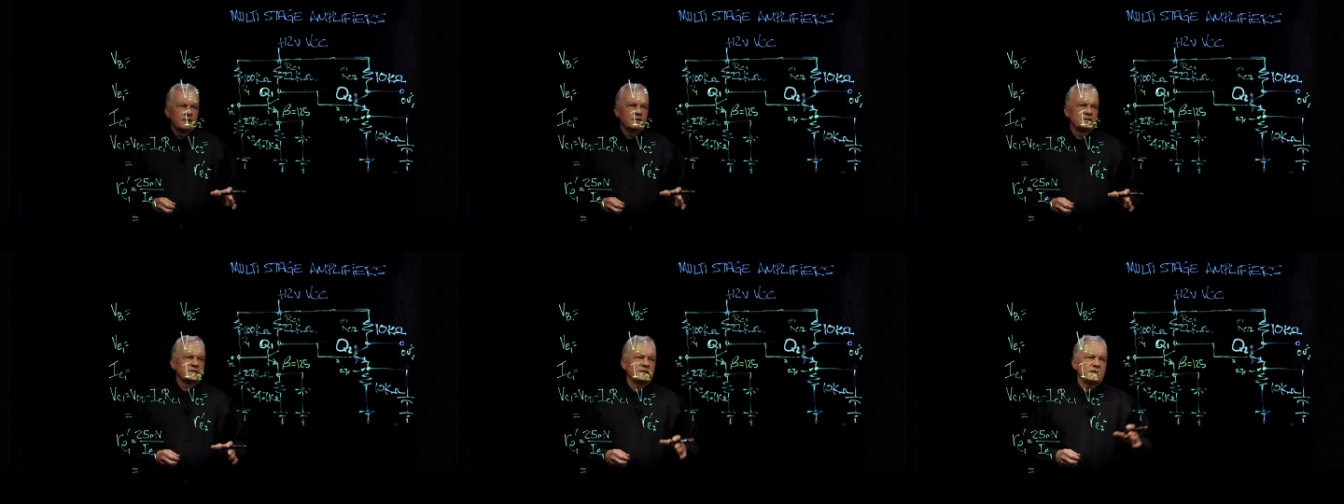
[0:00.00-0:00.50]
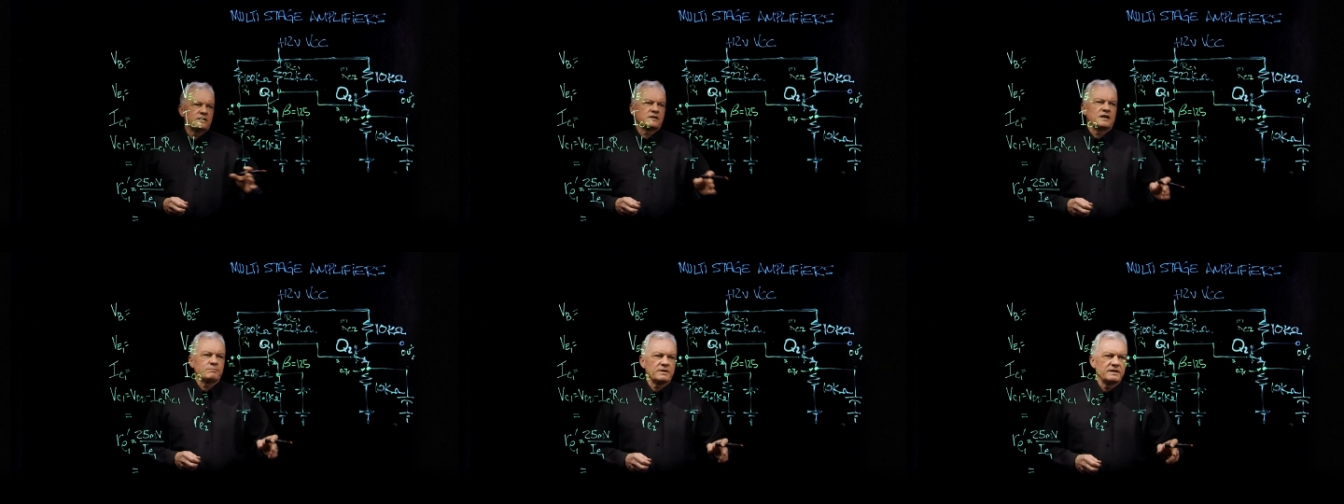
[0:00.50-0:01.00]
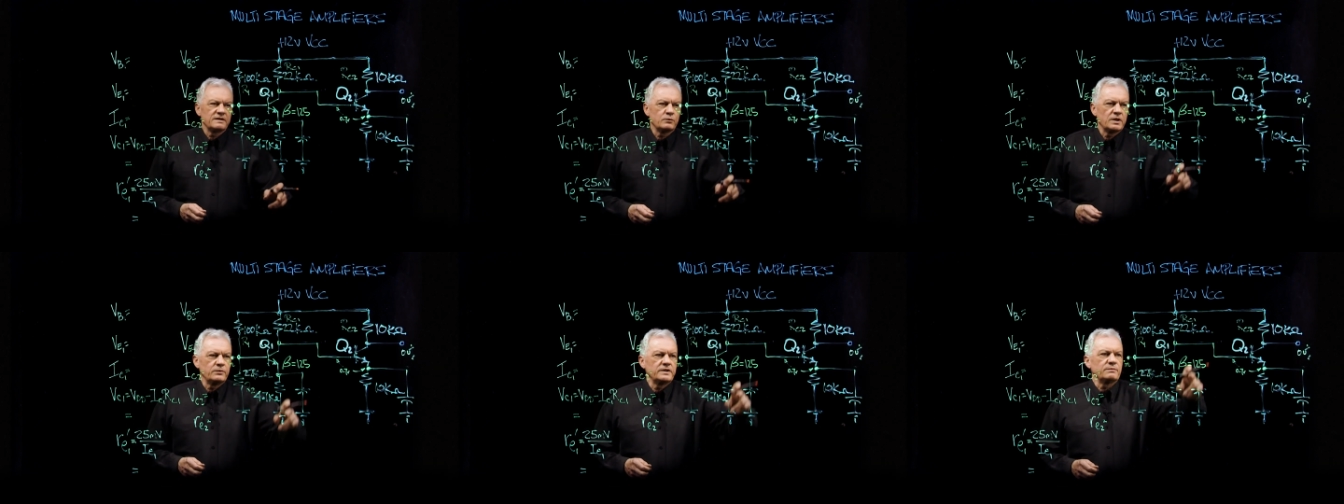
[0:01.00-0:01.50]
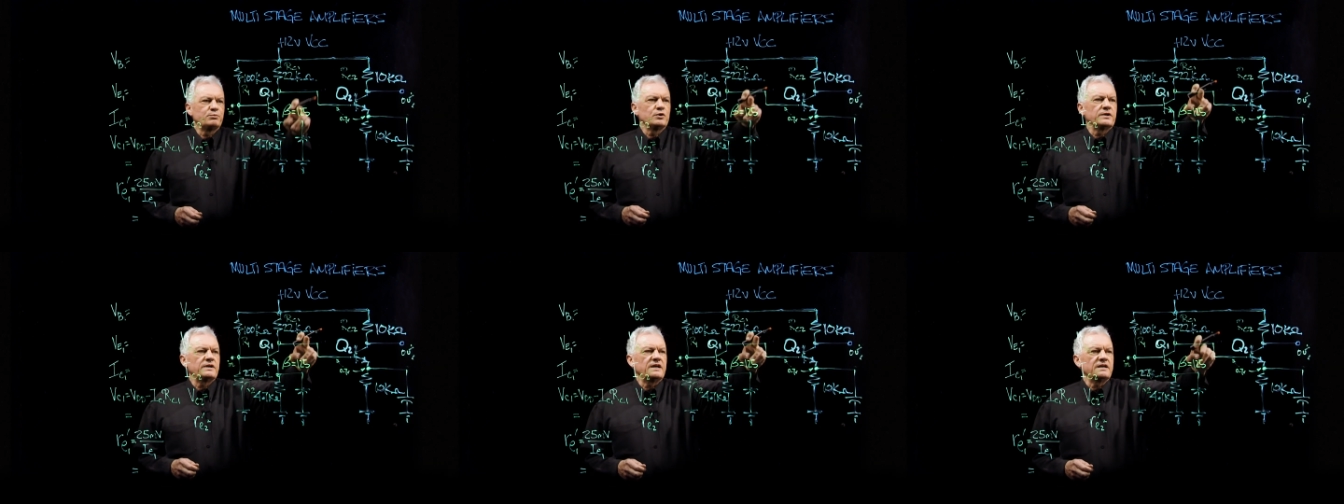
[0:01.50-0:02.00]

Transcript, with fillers: There is another coupling where we can put